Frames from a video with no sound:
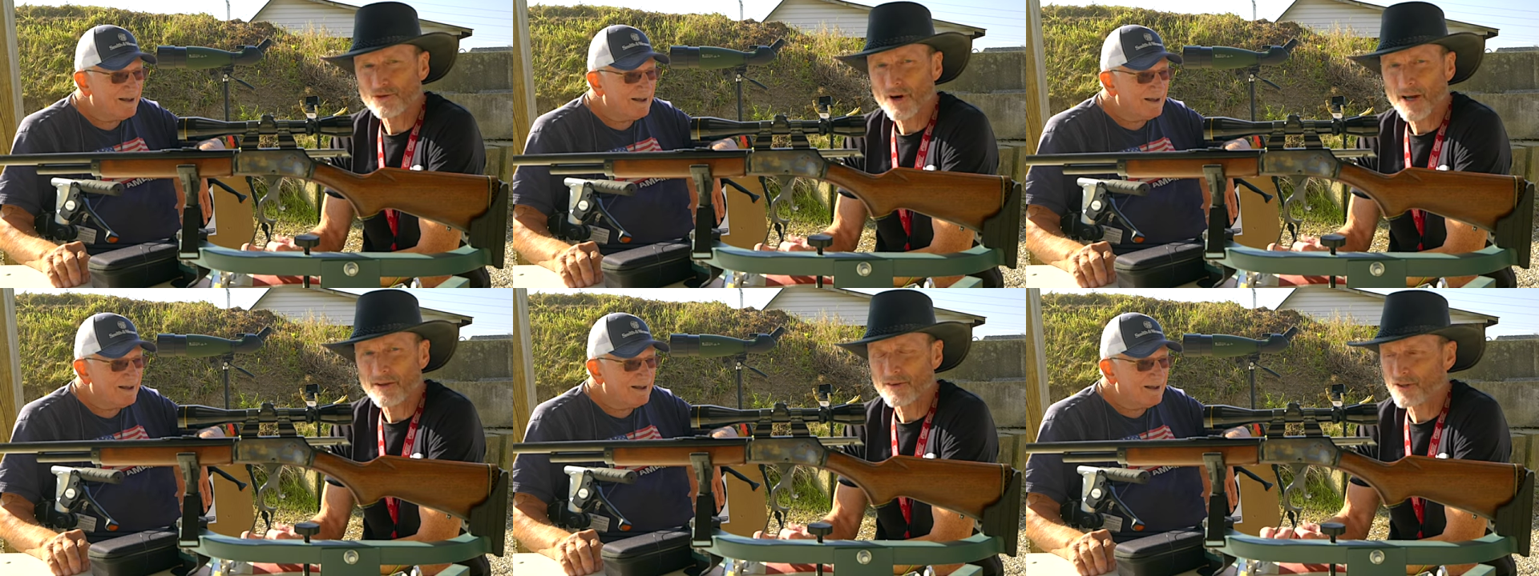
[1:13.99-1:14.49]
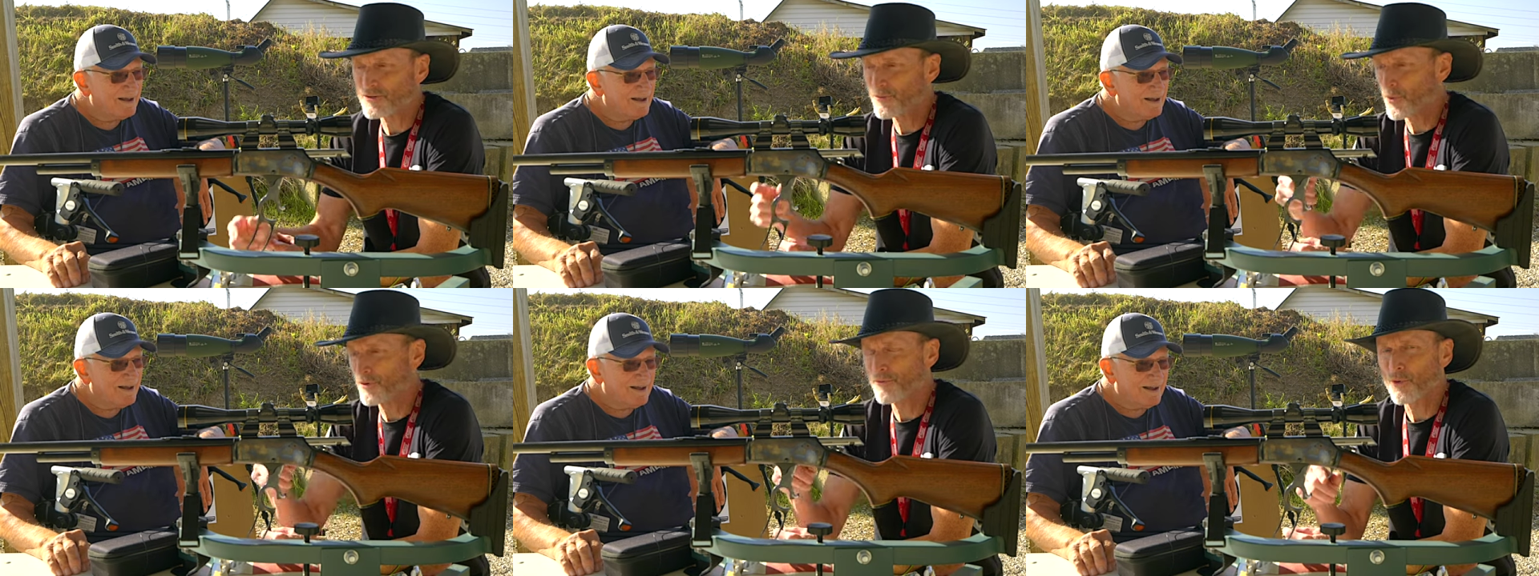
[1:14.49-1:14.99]
Speaker 1: trying this
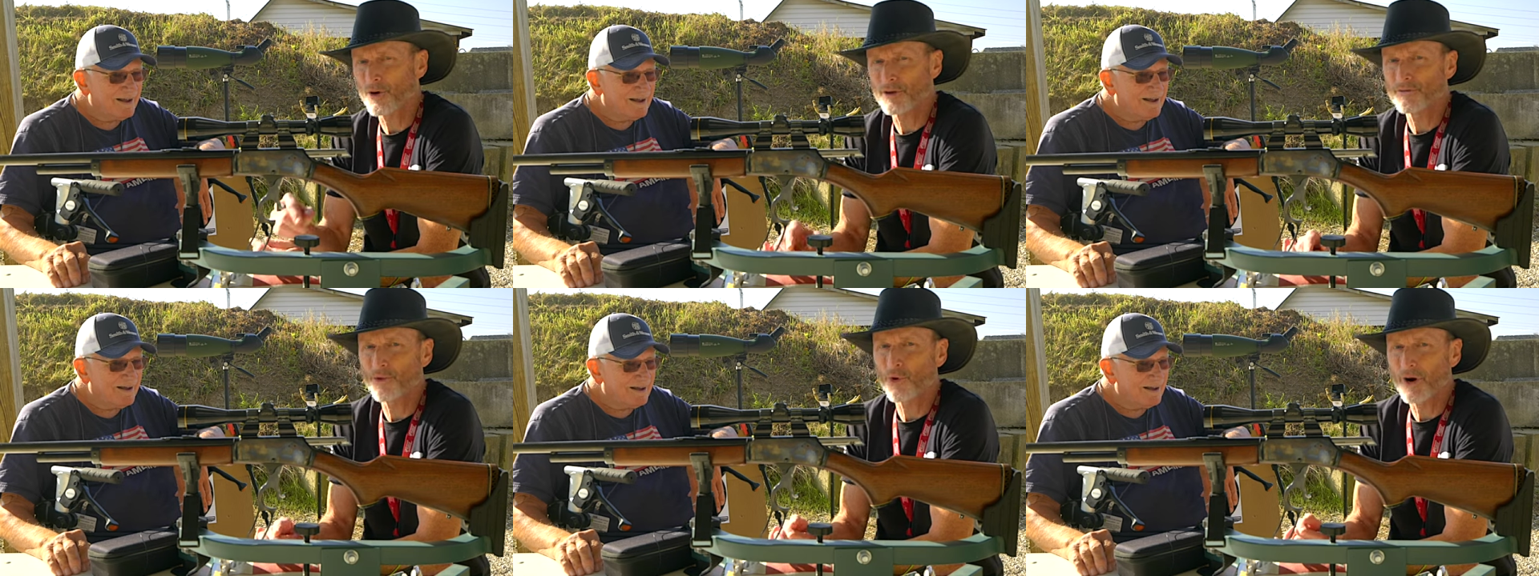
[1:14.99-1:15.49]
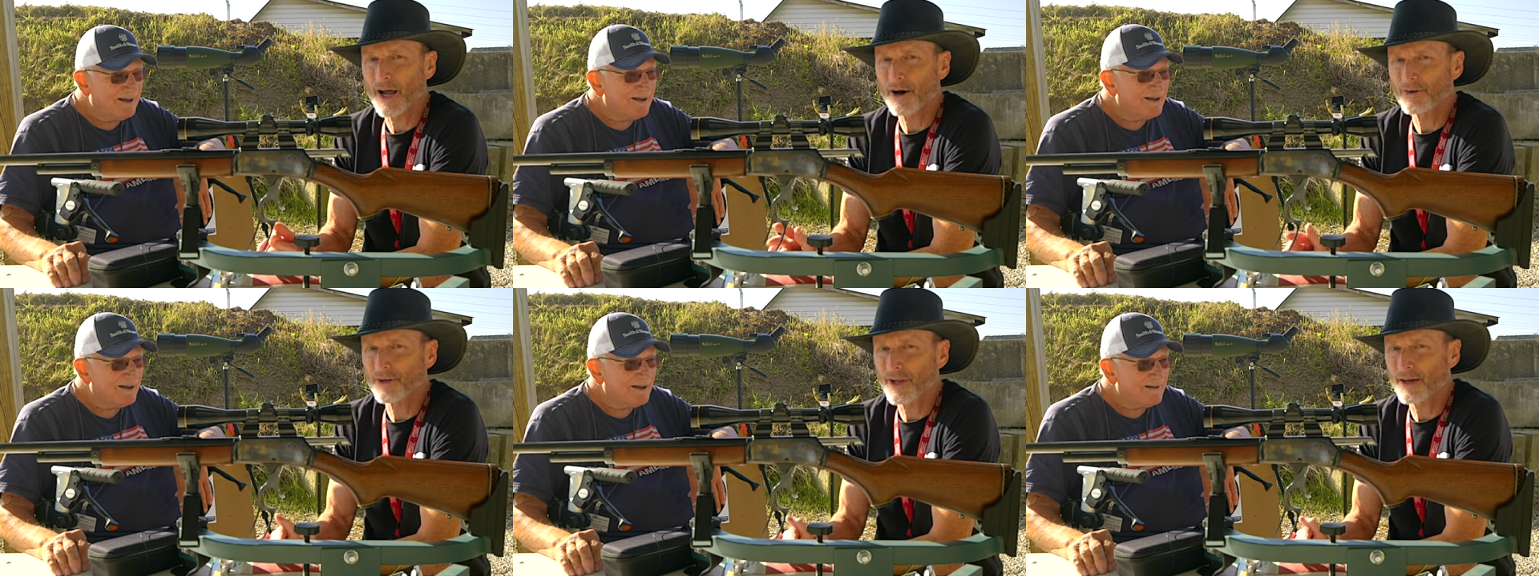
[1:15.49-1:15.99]
444
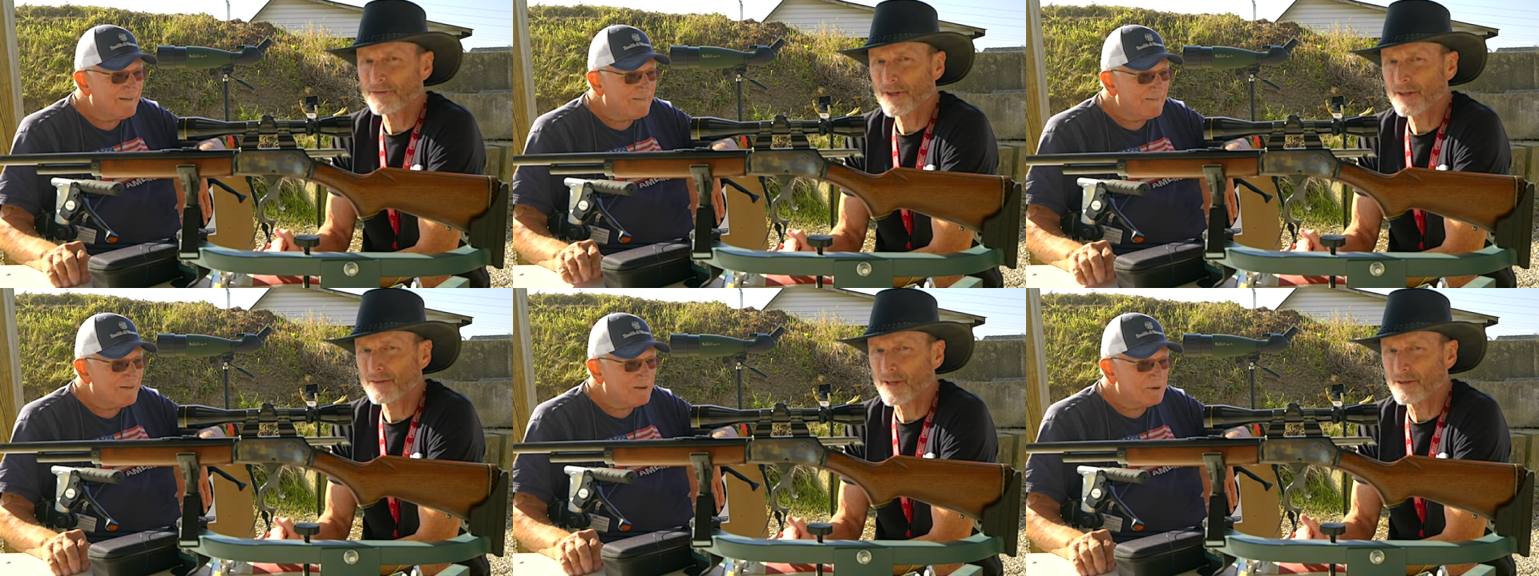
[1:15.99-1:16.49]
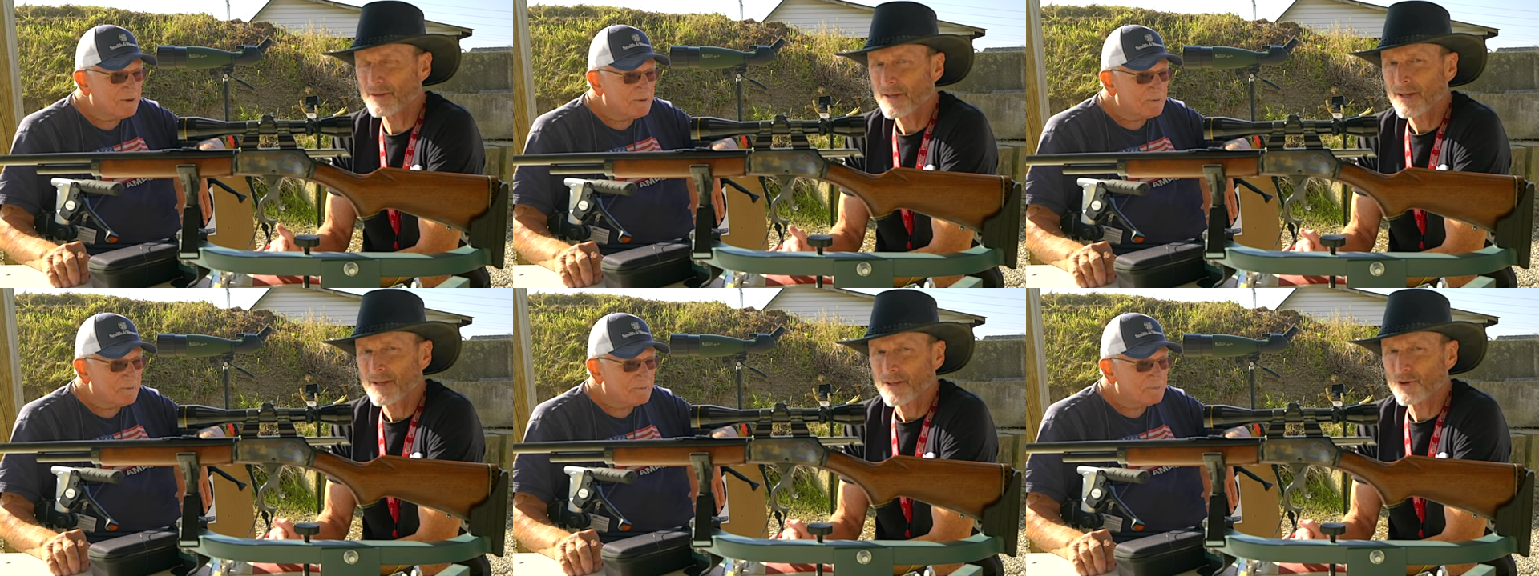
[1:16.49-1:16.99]
out, and I think that
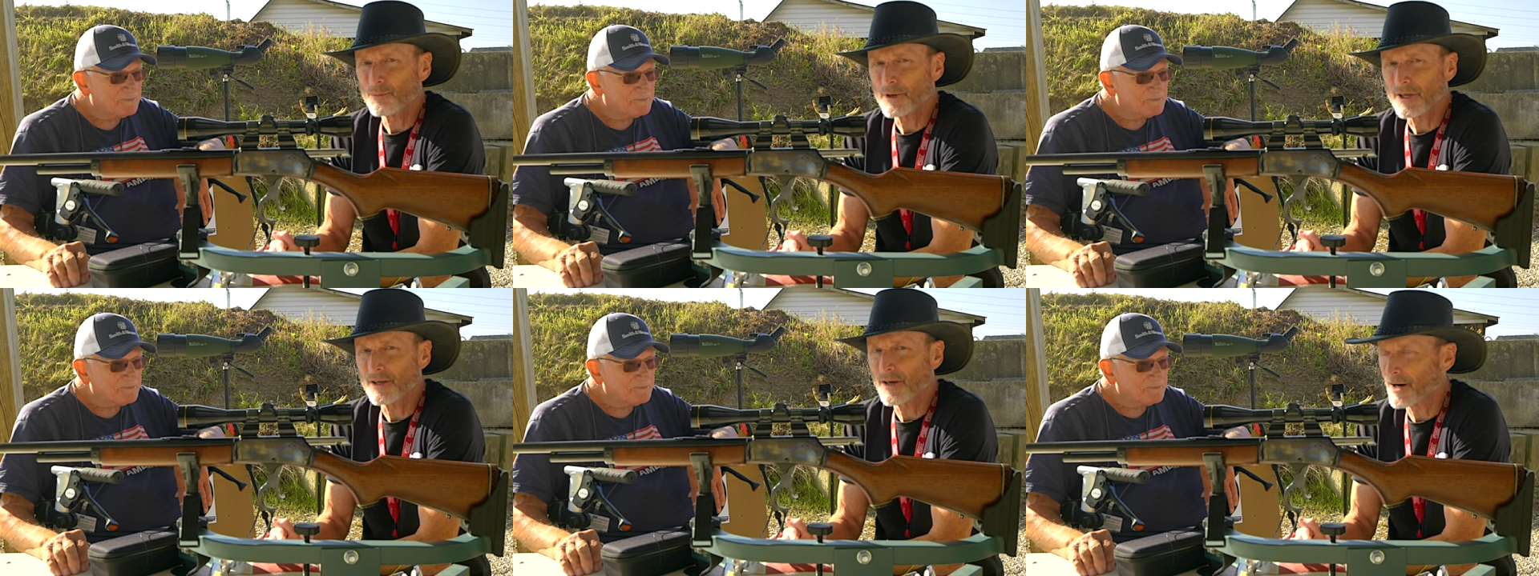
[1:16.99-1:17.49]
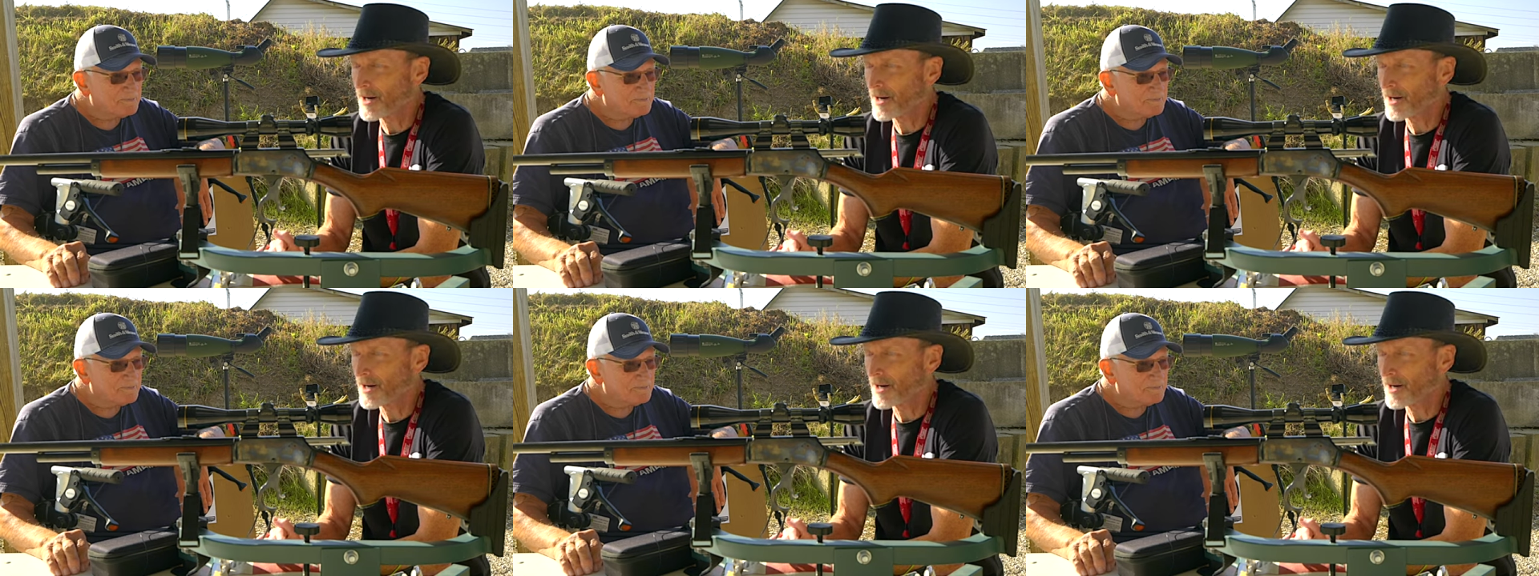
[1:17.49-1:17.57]
he'll be